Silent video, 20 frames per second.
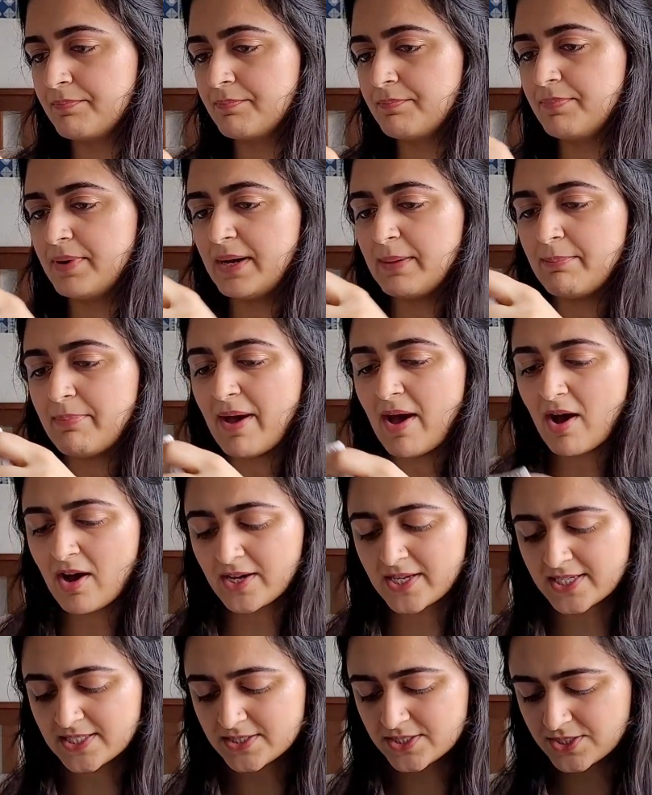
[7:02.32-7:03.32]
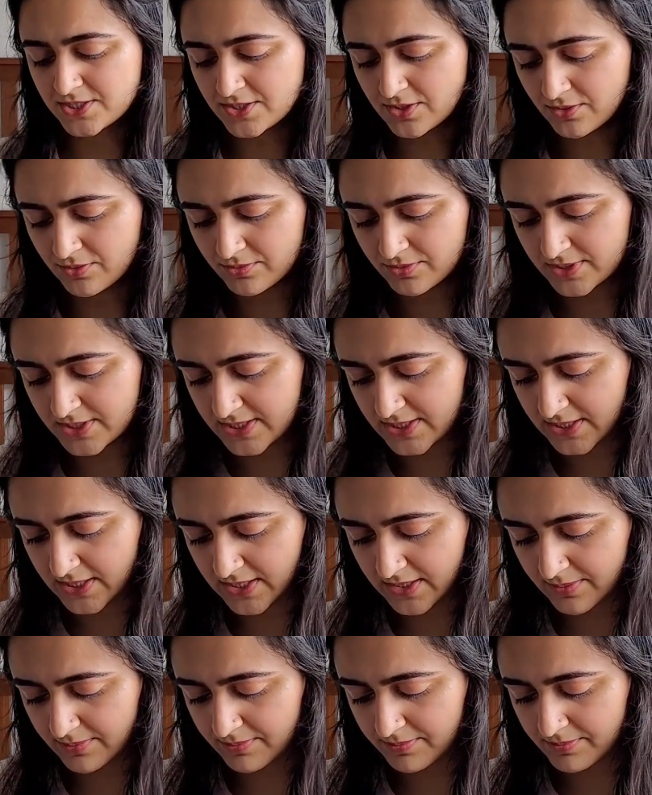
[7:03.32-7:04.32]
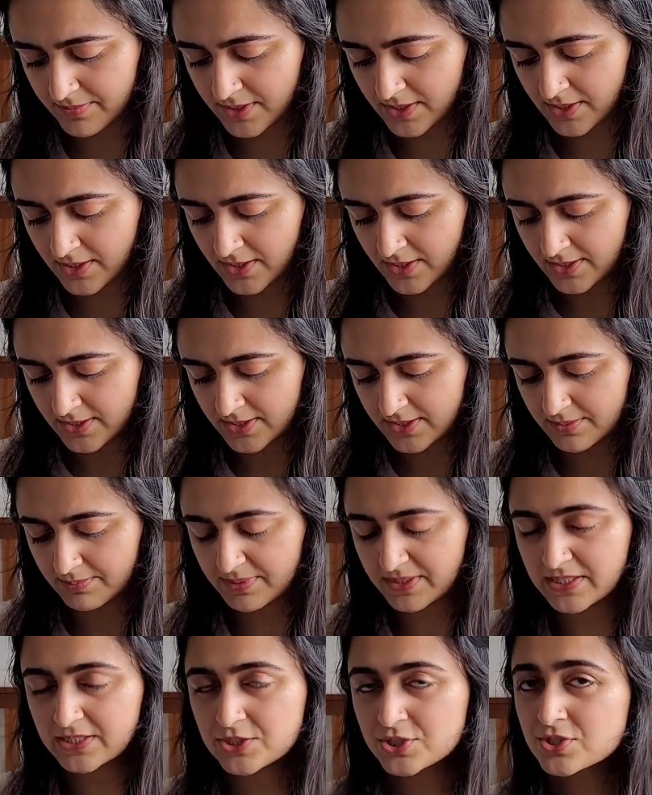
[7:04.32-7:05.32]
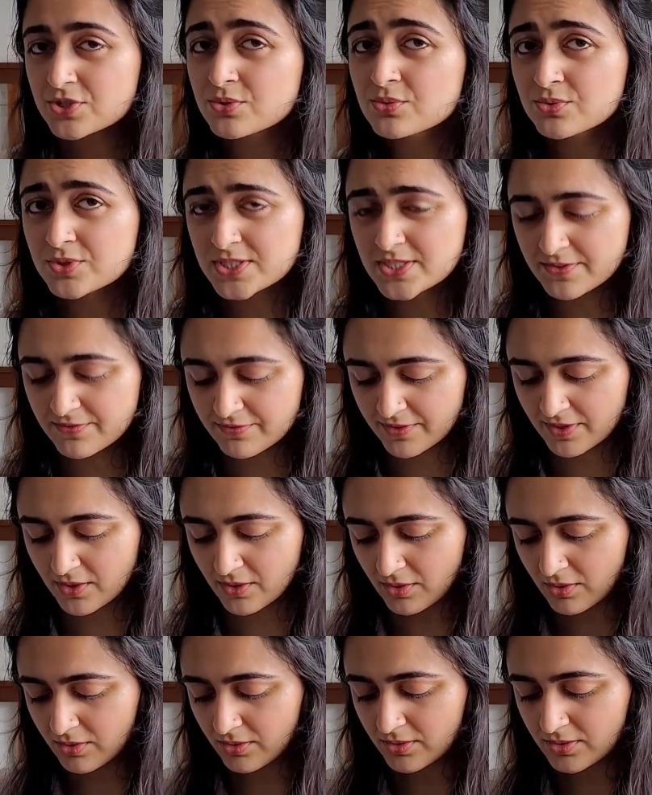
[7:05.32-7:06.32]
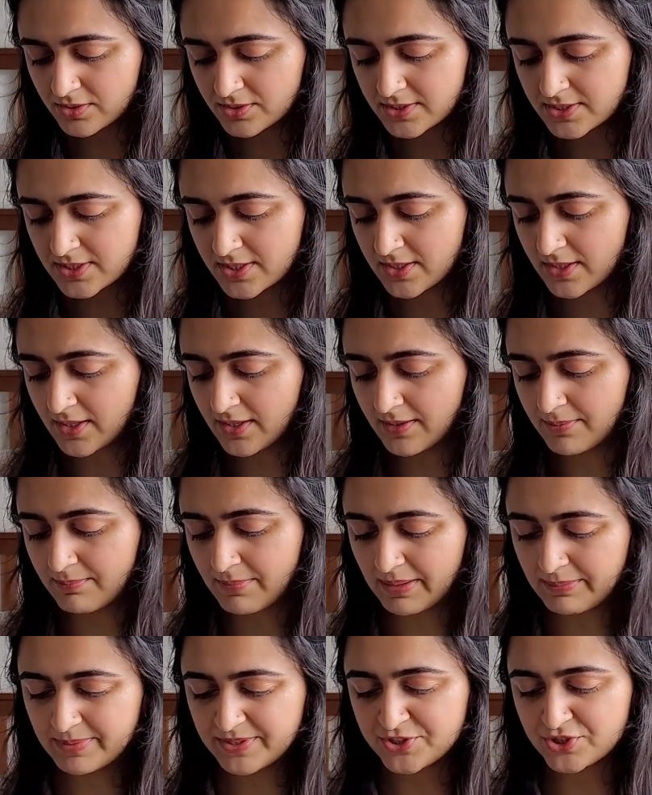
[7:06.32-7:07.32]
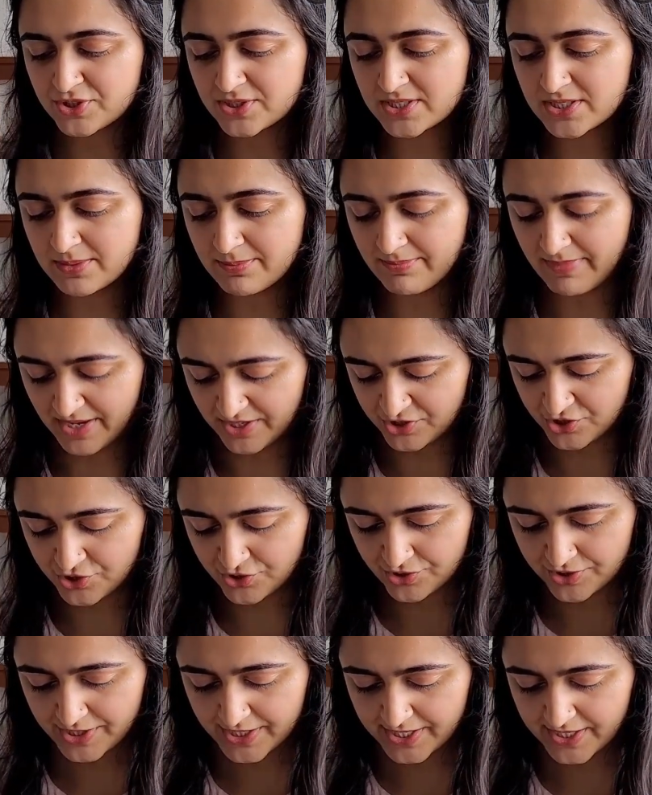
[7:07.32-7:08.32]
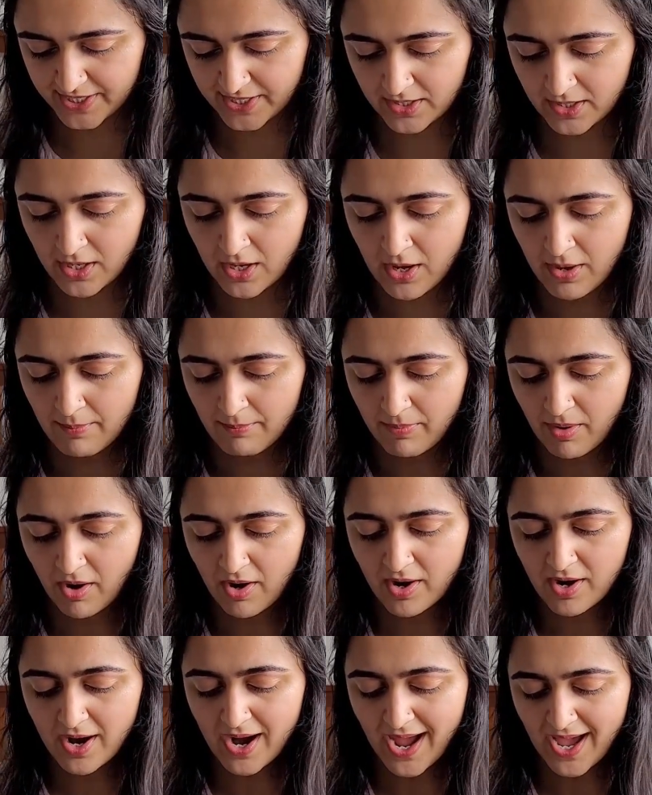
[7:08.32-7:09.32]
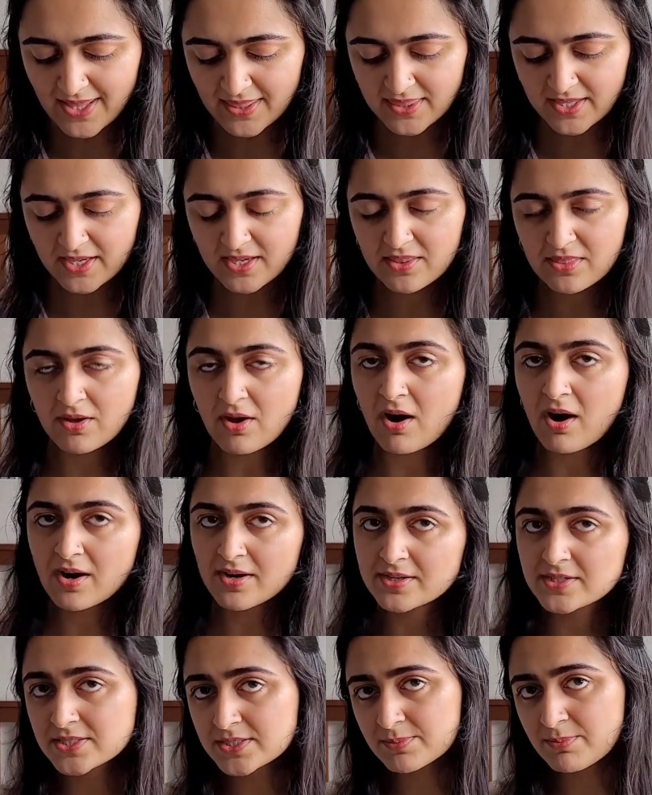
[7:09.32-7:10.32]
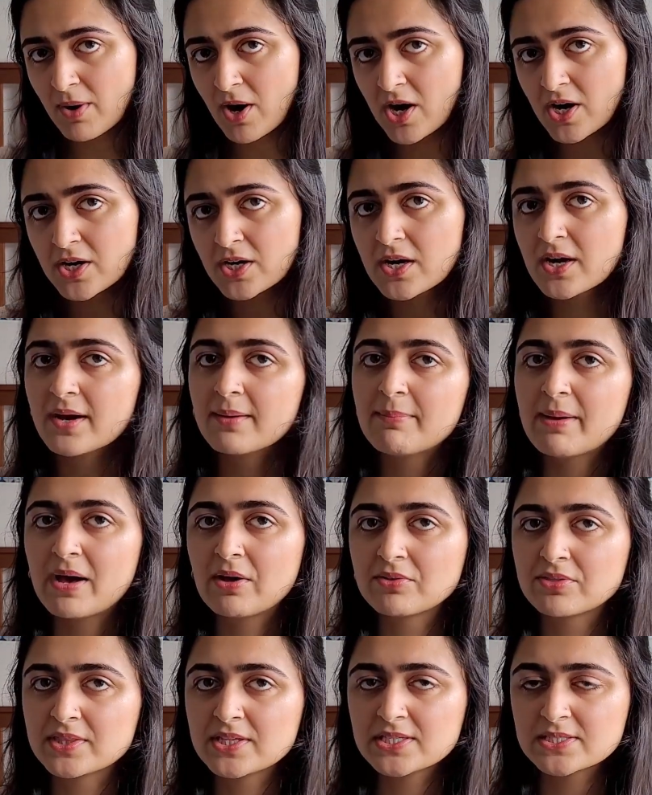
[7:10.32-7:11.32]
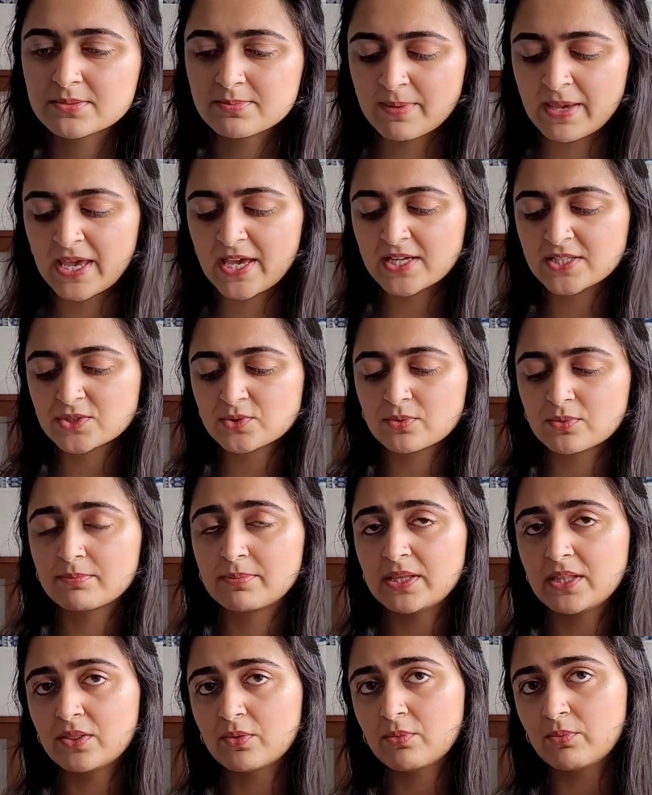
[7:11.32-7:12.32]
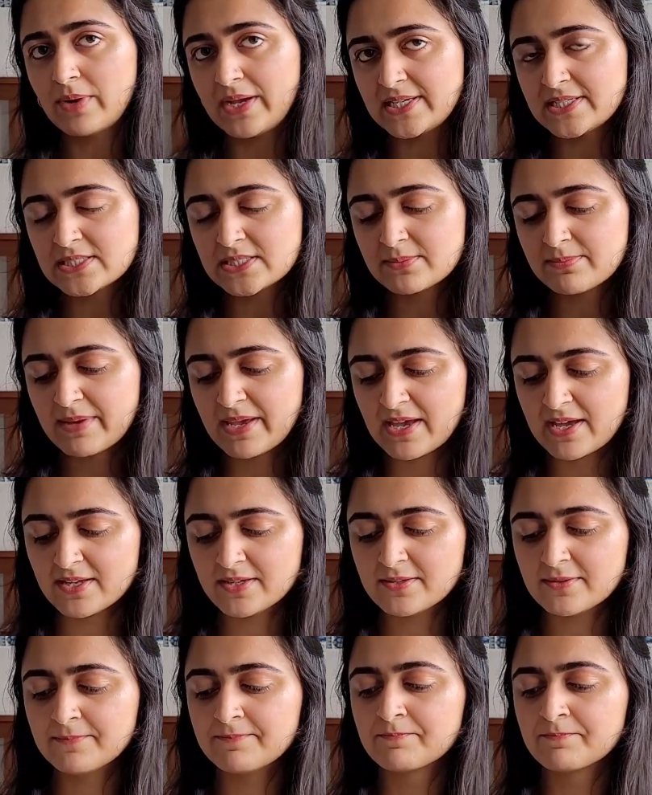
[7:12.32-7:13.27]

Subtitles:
but pockets don't seem to be too difficult. Maybe just the measuring part. I think the hardest part about these pants will be the waistband.